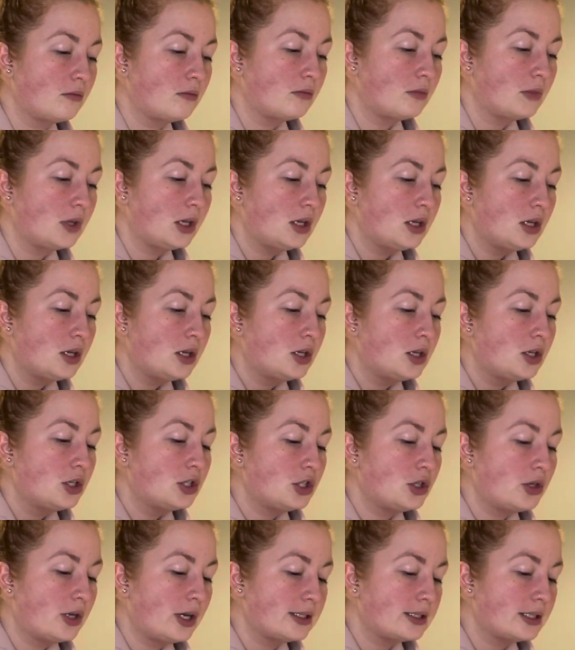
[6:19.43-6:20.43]

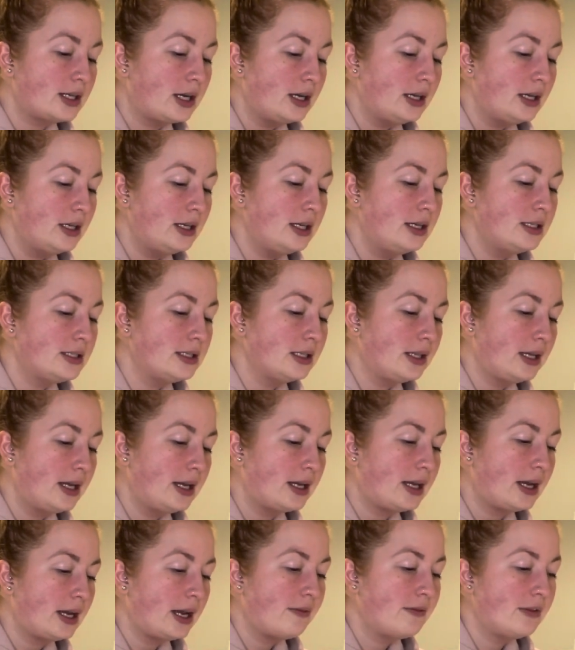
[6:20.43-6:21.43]
So you guys kind of need to
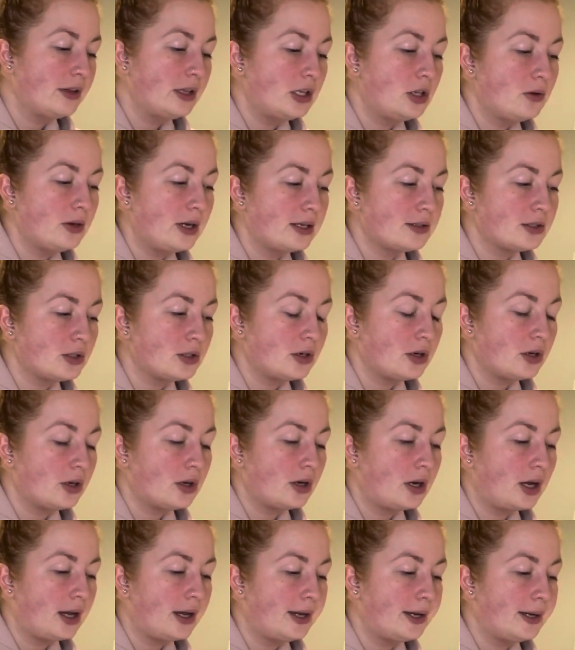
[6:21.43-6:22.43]
like, I feel like you guys
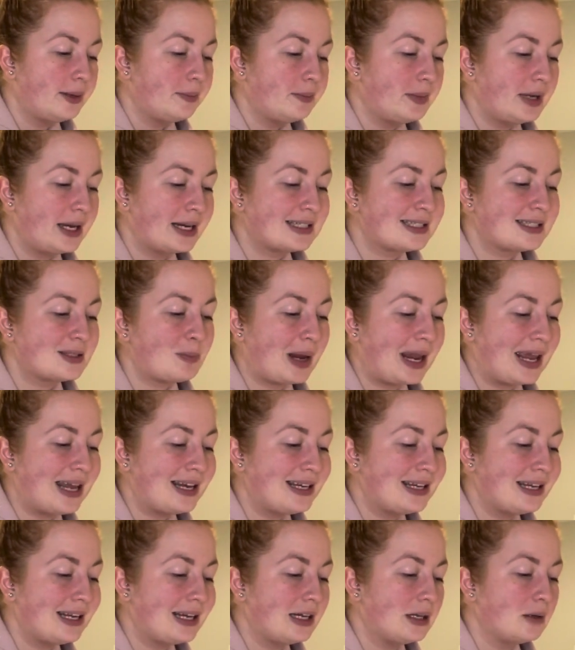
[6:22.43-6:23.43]
are
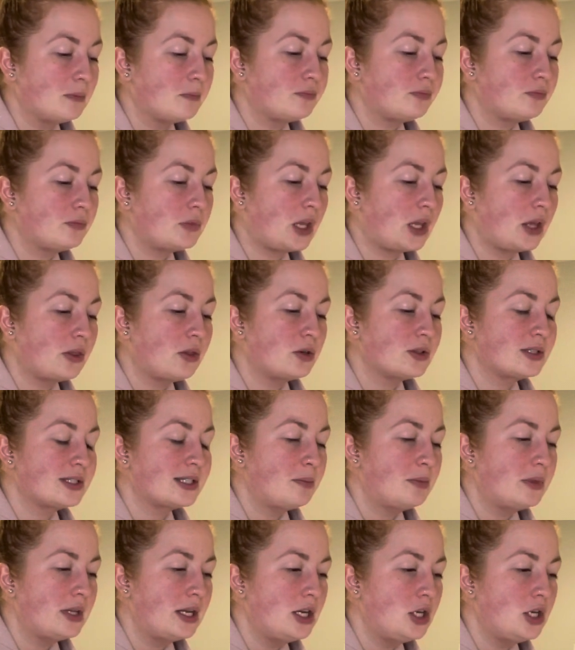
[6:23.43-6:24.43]
expanding. There's
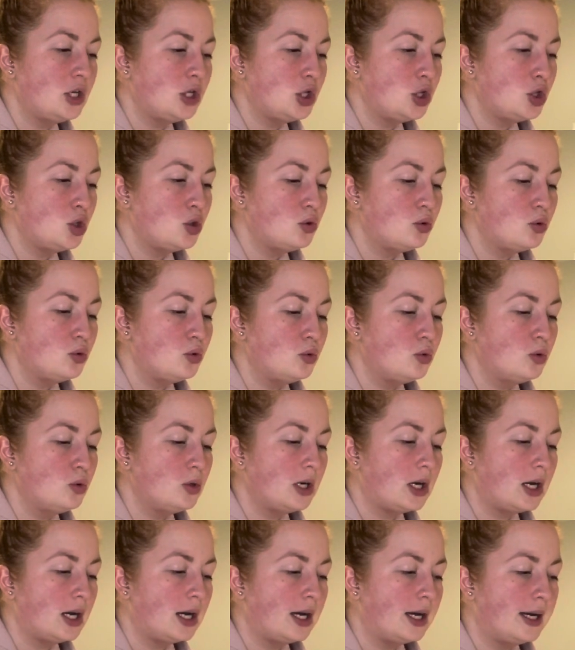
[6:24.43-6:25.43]
something new,
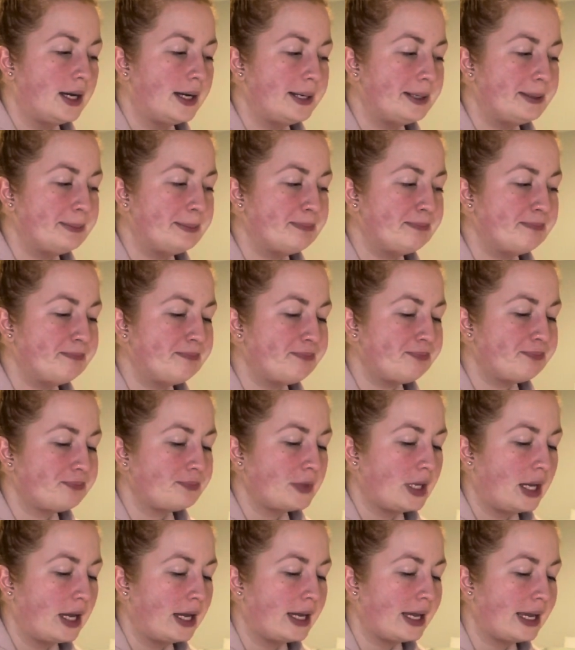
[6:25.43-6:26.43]

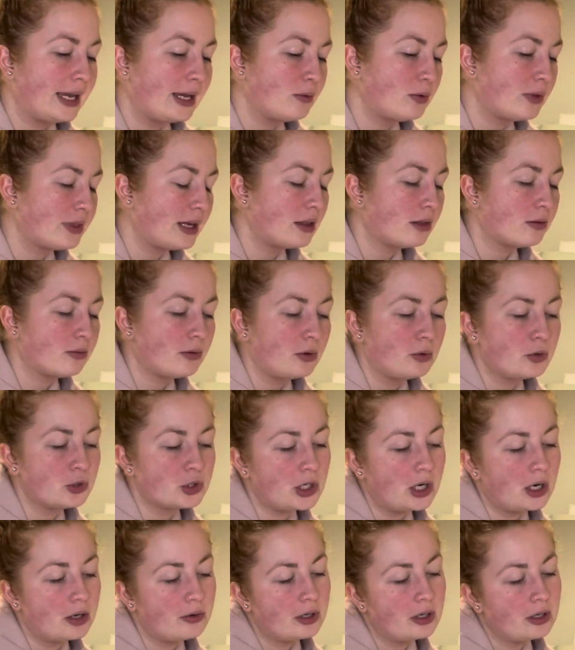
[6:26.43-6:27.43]
again, with that throat
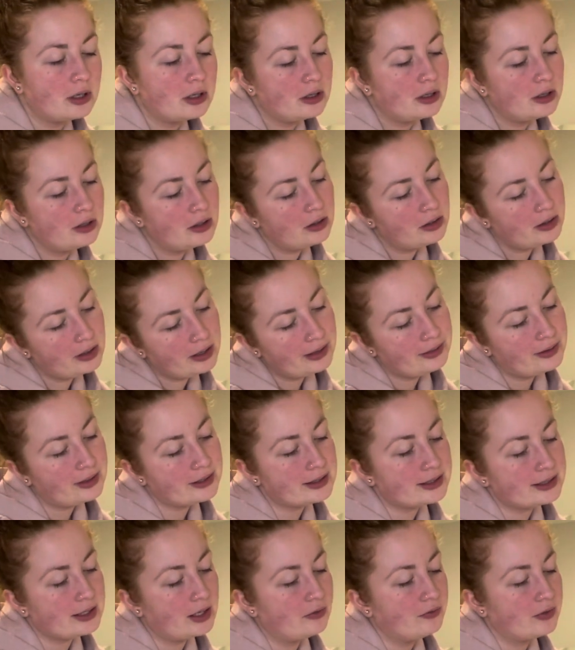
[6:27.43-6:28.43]
chakra and the
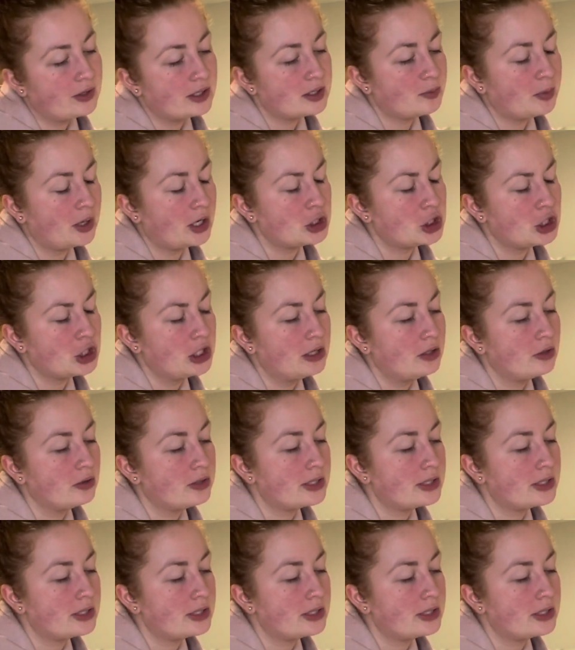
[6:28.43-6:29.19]
self-expression.